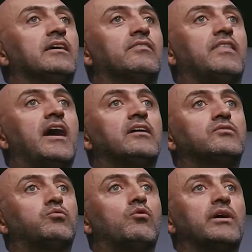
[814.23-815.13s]

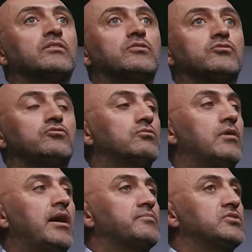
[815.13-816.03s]
that woman could do
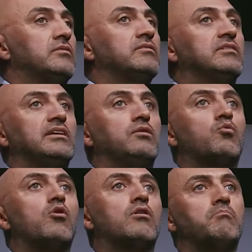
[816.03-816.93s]
absolutely
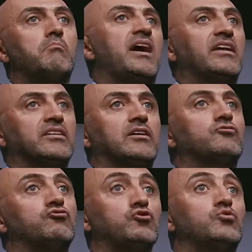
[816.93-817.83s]
what man
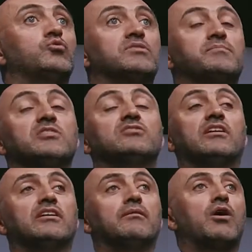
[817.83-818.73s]
can do,
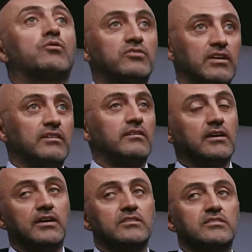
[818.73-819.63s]
especially in the mountain.
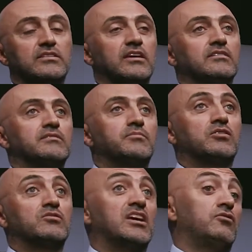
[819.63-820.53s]
It's
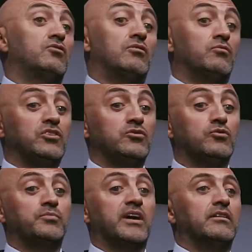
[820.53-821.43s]
because I know when
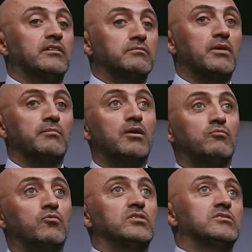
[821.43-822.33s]
you're pregnant, my
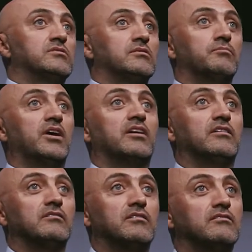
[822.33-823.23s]
mom was
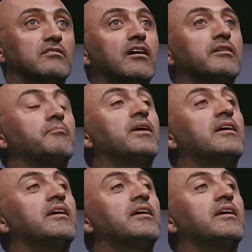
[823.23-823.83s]
pregnant 10 times,